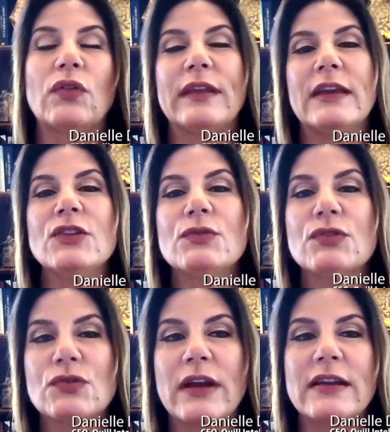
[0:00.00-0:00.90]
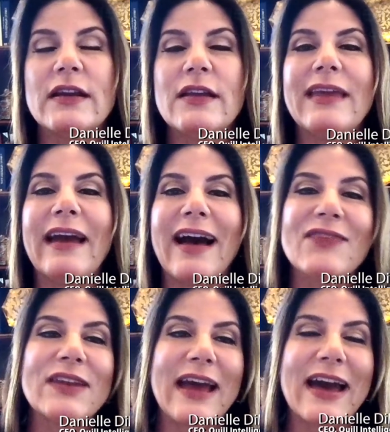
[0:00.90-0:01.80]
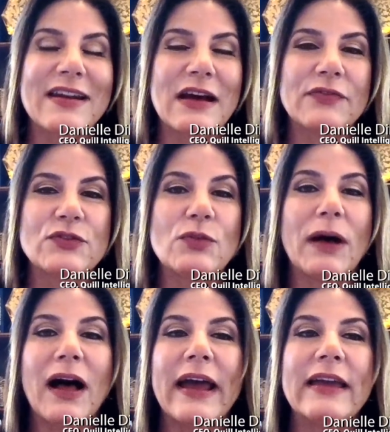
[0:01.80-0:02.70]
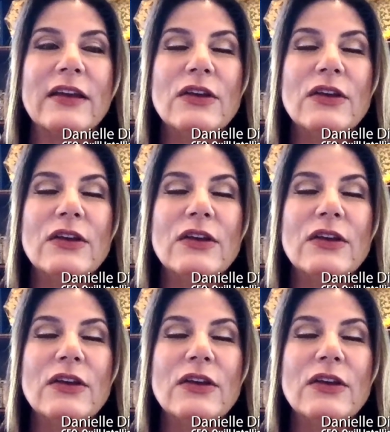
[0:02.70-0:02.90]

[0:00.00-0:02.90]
the interest rate, they haven't had enough to buy.